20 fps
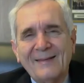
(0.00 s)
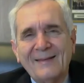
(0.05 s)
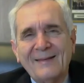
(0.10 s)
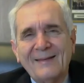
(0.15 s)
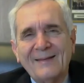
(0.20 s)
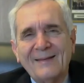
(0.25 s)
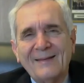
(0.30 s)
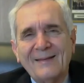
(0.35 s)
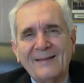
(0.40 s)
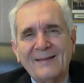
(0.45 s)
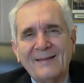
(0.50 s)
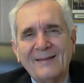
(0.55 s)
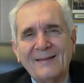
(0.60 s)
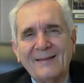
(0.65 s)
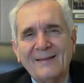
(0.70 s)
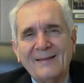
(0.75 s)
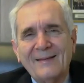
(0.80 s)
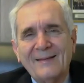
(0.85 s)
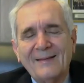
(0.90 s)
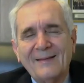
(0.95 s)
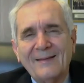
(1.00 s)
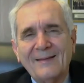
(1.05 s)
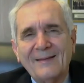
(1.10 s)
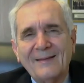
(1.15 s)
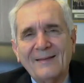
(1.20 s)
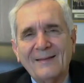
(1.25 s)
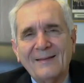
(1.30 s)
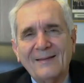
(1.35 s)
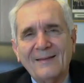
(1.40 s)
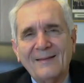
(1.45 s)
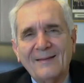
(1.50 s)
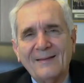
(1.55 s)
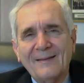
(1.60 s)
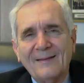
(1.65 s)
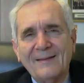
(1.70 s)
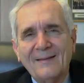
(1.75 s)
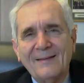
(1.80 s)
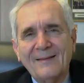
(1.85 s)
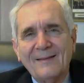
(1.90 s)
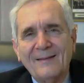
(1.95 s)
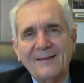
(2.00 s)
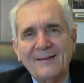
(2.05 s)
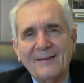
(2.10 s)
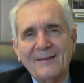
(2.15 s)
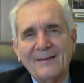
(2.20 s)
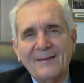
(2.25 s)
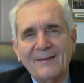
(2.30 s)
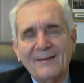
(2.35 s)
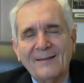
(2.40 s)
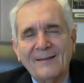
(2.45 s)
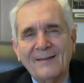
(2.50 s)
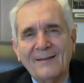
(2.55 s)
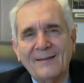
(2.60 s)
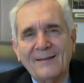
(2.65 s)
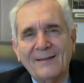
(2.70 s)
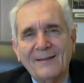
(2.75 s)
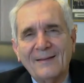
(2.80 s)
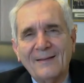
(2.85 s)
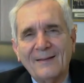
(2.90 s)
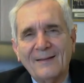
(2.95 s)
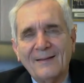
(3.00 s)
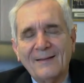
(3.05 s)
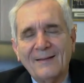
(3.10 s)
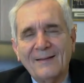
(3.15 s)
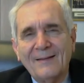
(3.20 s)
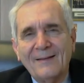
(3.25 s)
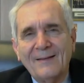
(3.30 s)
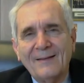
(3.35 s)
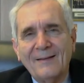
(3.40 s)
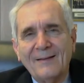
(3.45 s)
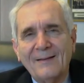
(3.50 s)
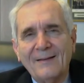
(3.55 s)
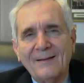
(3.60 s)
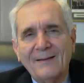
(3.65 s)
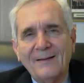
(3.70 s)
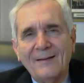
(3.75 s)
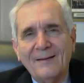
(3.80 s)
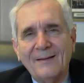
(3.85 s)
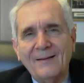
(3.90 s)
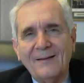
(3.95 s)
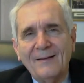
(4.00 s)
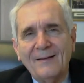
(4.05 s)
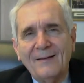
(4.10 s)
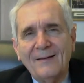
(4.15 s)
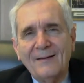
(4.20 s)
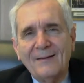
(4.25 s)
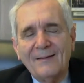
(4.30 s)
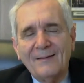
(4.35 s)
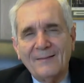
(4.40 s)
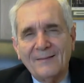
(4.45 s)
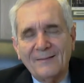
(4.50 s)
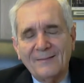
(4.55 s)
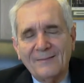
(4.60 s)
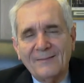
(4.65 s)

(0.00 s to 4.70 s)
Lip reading: This person isn't speaking.